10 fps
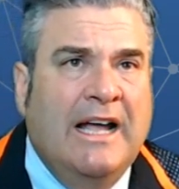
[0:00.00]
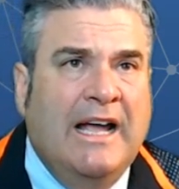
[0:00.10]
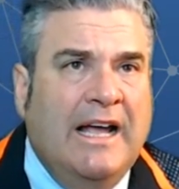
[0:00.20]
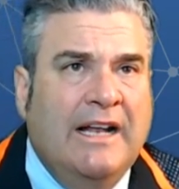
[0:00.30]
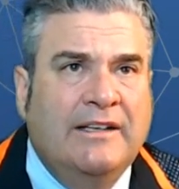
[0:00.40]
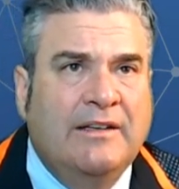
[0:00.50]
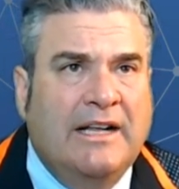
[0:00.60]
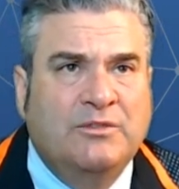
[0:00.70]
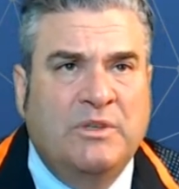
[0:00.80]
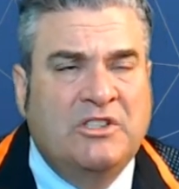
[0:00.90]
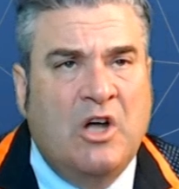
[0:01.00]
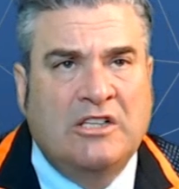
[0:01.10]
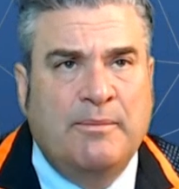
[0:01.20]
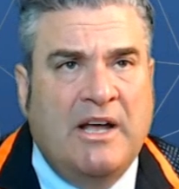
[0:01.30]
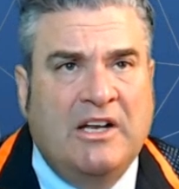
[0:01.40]
And as we
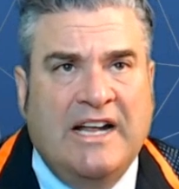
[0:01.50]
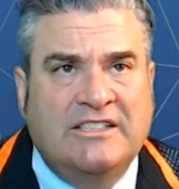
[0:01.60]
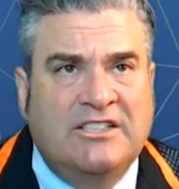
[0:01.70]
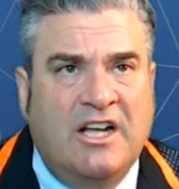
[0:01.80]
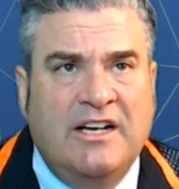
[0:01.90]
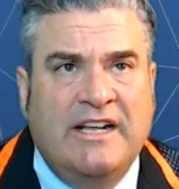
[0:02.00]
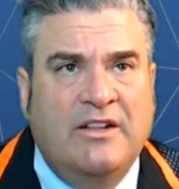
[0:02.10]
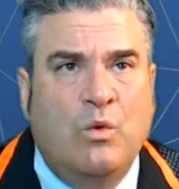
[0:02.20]
talked about last Sunday,